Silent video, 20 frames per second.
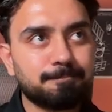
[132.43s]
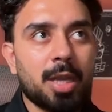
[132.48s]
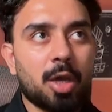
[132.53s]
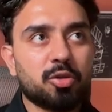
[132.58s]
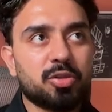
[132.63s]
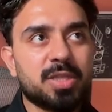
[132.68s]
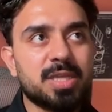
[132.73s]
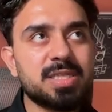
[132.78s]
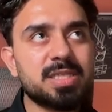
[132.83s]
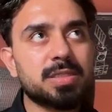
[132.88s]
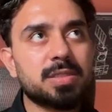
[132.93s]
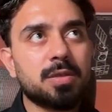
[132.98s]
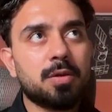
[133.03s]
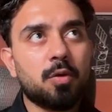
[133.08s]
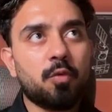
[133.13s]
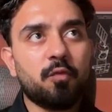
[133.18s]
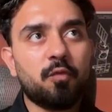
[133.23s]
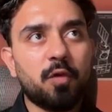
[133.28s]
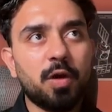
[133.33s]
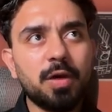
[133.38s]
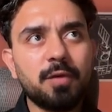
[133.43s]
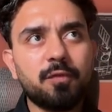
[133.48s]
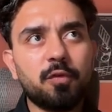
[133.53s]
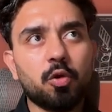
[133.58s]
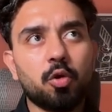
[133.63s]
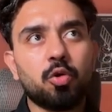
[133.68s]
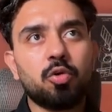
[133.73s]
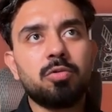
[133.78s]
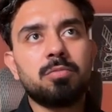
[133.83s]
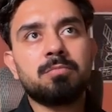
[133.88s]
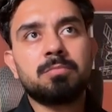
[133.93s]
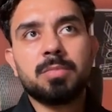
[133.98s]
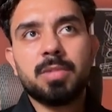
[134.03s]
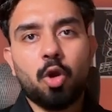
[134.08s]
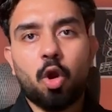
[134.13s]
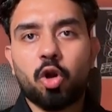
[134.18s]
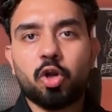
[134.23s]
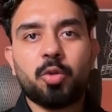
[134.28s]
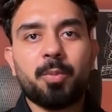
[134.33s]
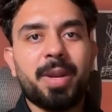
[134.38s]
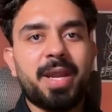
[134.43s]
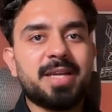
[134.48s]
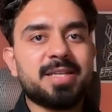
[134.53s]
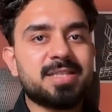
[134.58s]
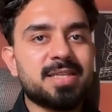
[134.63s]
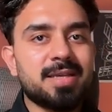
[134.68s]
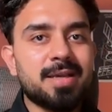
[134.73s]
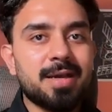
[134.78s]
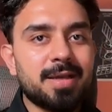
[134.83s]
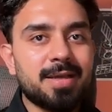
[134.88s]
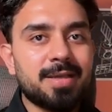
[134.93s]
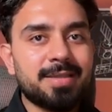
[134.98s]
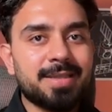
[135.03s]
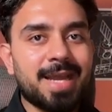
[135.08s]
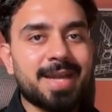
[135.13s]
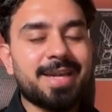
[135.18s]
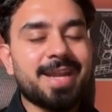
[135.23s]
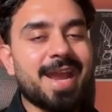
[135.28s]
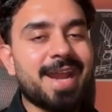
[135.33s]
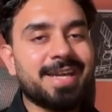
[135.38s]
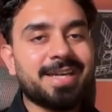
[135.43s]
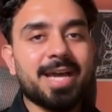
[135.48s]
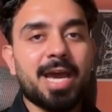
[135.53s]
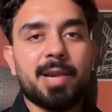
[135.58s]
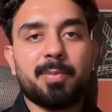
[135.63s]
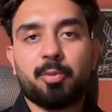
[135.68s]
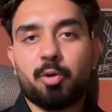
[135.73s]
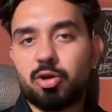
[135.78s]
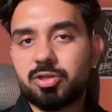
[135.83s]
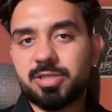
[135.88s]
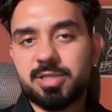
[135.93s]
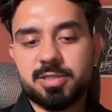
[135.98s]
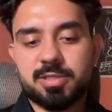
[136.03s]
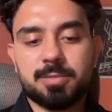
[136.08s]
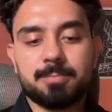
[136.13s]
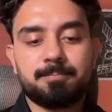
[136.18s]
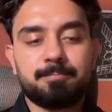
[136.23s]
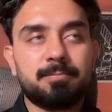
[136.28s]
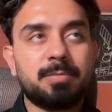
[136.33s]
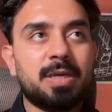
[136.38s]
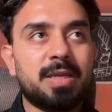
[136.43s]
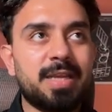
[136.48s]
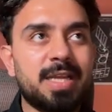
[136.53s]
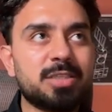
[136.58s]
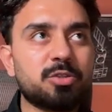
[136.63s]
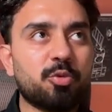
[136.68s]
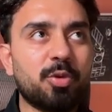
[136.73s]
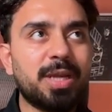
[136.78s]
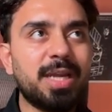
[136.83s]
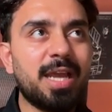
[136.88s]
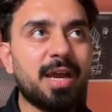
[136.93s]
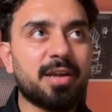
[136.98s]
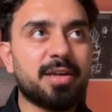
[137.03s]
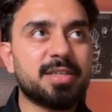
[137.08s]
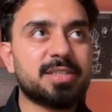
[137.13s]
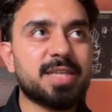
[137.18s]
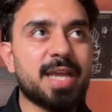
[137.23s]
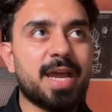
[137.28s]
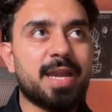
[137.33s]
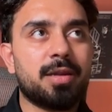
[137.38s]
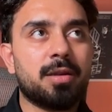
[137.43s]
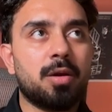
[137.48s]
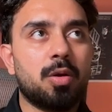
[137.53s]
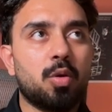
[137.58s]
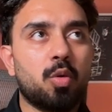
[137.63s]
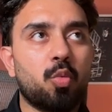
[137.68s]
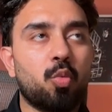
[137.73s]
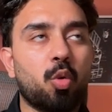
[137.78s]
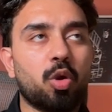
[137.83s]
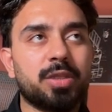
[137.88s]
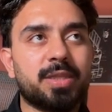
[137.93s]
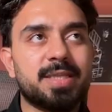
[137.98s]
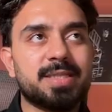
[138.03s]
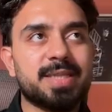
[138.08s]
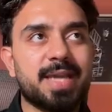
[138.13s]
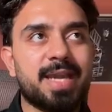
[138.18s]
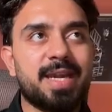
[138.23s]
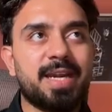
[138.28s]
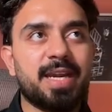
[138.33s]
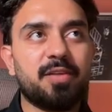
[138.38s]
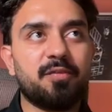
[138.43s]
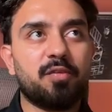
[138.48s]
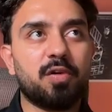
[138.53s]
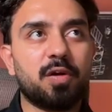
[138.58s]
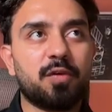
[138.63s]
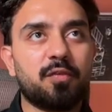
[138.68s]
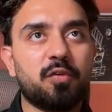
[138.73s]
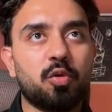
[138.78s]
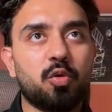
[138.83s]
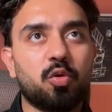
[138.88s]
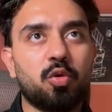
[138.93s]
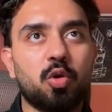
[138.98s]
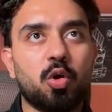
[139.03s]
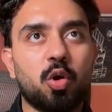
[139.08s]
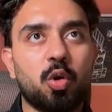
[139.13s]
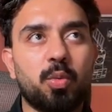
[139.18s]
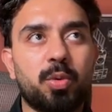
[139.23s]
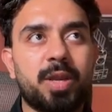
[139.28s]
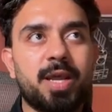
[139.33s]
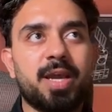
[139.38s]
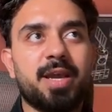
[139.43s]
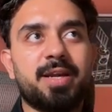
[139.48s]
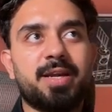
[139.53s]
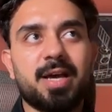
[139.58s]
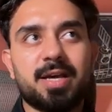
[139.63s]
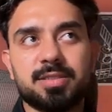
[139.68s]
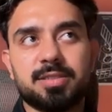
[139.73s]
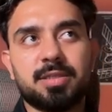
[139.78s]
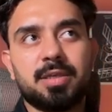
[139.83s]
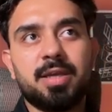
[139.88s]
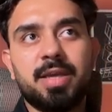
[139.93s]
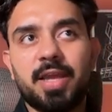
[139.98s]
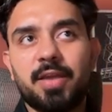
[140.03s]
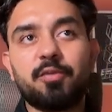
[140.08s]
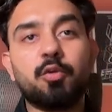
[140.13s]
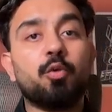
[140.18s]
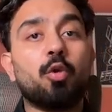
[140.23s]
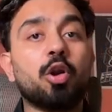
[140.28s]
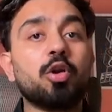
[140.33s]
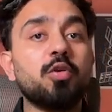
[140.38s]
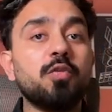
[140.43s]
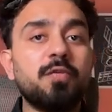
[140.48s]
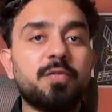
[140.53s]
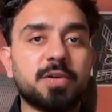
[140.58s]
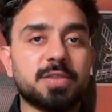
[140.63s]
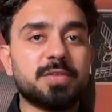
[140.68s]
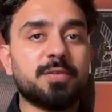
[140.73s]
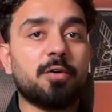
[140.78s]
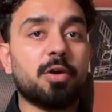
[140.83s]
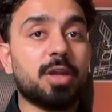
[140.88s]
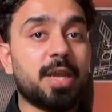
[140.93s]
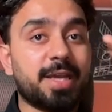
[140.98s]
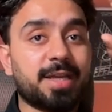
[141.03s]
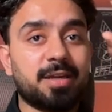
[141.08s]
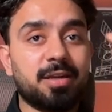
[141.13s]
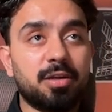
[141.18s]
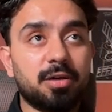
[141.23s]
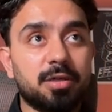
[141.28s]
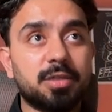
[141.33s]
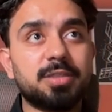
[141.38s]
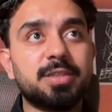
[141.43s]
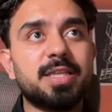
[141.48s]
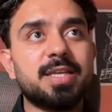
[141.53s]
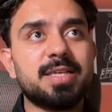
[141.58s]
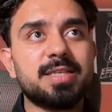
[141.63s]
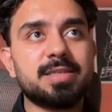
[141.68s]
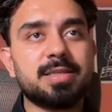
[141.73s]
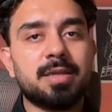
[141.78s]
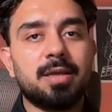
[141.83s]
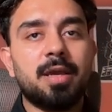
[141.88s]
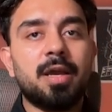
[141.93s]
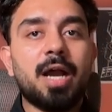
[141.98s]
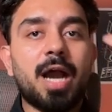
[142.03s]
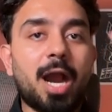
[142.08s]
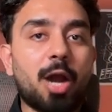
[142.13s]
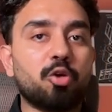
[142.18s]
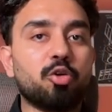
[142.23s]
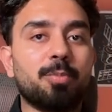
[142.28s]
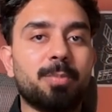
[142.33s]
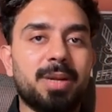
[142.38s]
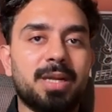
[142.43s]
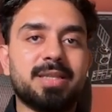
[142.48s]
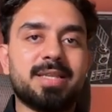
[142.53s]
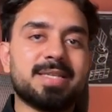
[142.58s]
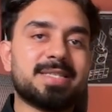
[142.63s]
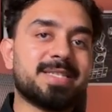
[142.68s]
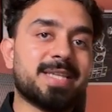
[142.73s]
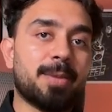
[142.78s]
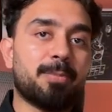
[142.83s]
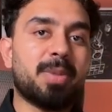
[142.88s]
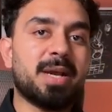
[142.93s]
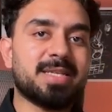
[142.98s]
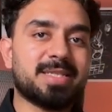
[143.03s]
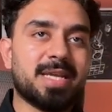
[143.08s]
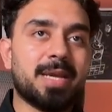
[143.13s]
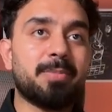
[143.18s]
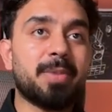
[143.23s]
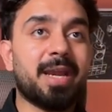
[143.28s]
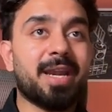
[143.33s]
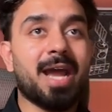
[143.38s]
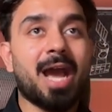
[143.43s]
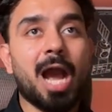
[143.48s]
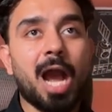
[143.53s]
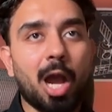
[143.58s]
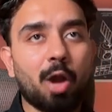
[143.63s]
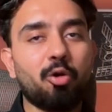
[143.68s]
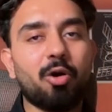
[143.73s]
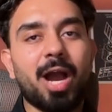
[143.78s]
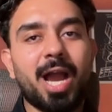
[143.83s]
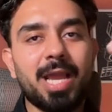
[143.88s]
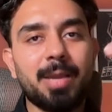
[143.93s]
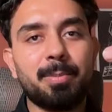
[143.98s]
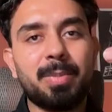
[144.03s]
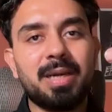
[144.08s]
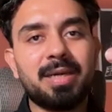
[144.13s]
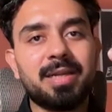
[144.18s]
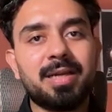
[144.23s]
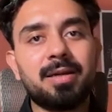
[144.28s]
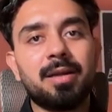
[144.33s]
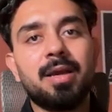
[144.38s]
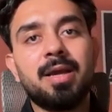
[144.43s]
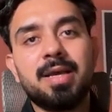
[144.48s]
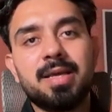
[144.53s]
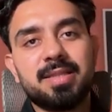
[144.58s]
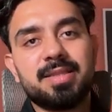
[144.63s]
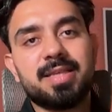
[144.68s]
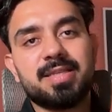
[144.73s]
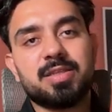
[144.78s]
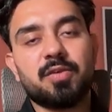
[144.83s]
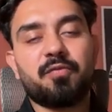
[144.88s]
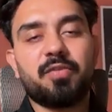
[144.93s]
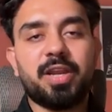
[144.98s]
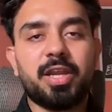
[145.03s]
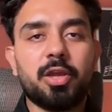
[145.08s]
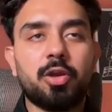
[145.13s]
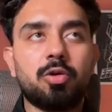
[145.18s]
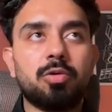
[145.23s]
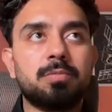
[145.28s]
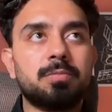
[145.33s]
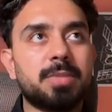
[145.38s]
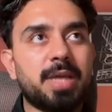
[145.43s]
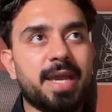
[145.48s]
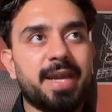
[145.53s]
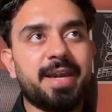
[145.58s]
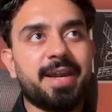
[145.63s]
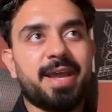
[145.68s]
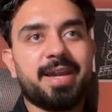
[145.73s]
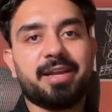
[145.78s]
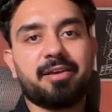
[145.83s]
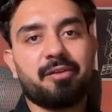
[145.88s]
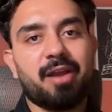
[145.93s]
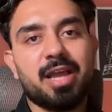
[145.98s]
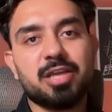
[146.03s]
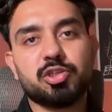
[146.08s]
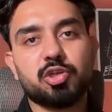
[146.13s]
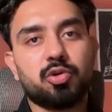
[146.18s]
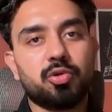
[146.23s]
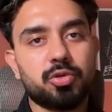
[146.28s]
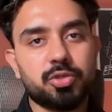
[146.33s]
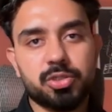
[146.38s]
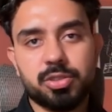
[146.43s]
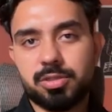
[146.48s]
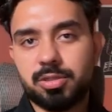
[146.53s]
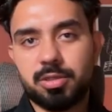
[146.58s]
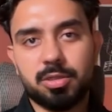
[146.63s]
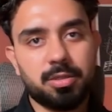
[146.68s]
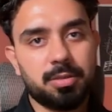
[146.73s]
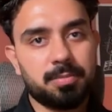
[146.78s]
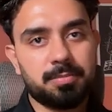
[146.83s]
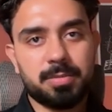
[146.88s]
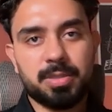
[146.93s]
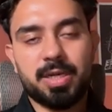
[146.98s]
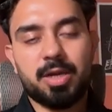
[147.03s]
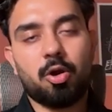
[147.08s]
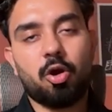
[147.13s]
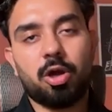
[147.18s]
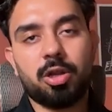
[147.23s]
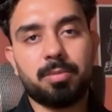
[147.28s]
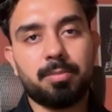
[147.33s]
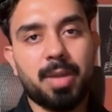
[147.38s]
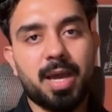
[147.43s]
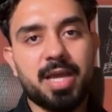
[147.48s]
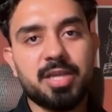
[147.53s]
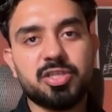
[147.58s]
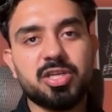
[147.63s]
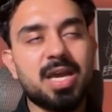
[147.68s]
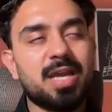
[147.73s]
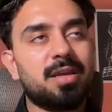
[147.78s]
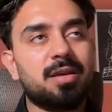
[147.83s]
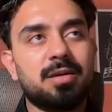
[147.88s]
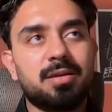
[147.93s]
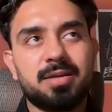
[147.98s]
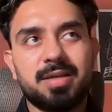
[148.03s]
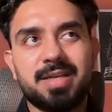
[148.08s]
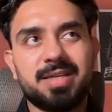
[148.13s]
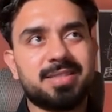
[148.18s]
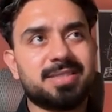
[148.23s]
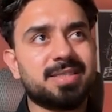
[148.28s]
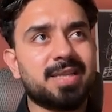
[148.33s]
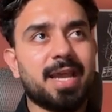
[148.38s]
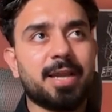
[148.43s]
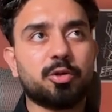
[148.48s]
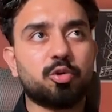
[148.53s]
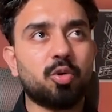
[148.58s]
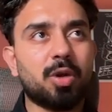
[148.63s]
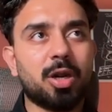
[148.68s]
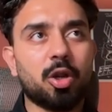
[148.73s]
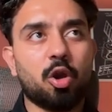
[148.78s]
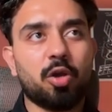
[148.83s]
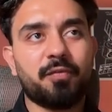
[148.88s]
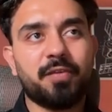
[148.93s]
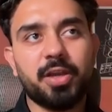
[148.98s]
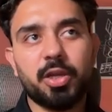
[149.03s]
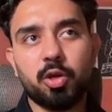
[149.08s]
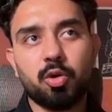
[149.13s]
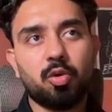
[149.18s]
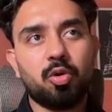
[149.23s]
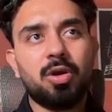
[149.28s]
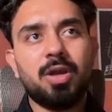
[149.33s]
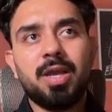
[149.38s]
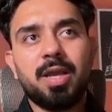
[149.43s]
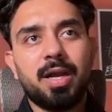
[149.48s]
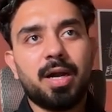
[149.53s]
Now, this workflow automates that entire process. Let's quickly understand what this n8n workflow over here does. If you want to, first of all, learn this, how to build this step by step and how I built it, there's a video, n8n crash course on my channel. It's like 2-hour long video.